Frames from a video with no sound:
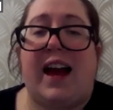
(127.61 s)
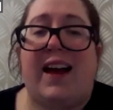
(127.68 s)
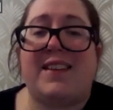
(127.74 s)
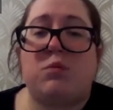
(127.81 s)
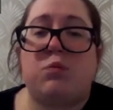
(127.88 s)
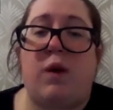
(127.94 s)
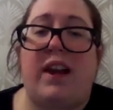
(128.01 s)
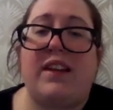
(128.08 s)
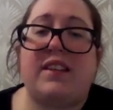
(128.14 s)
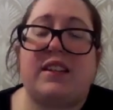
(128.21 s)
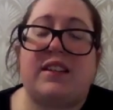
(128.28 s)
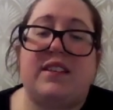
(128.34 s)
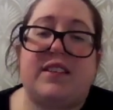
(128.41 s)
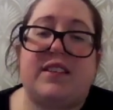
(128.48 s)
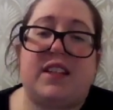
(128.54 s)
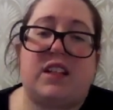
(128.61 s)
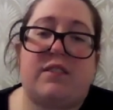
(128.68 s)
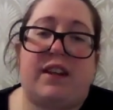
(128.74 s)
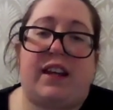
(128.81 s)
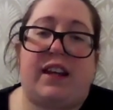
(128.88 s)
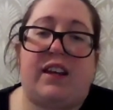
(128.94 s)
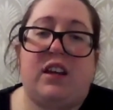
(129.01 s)
as well as
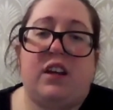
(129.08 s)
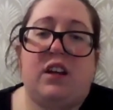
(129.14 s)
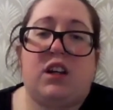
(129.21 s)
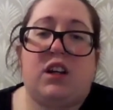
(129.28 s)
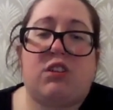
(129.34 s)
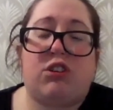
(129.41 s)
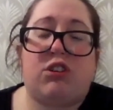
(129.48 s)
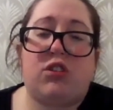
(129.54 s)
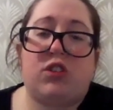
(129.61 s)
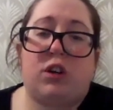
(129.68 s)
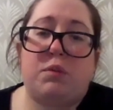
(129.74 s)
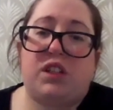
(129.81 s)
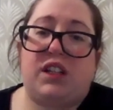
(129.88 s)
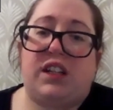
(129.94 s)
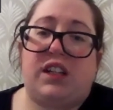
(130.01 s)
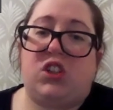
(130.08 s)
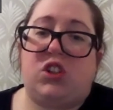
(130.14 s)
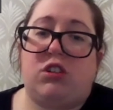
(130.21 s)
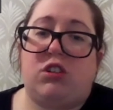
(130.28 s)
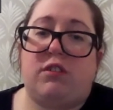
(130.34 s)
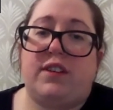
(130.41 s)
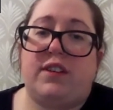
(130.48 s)
considering cross option
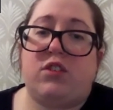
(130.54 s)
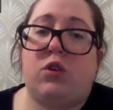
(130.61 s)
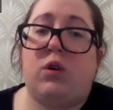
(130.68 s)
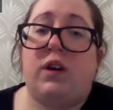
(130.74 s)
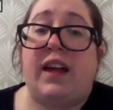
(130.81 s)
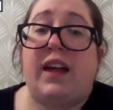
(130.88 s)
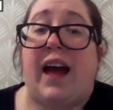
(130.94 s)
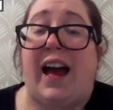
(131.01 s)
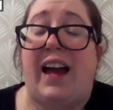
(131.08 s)
insurance or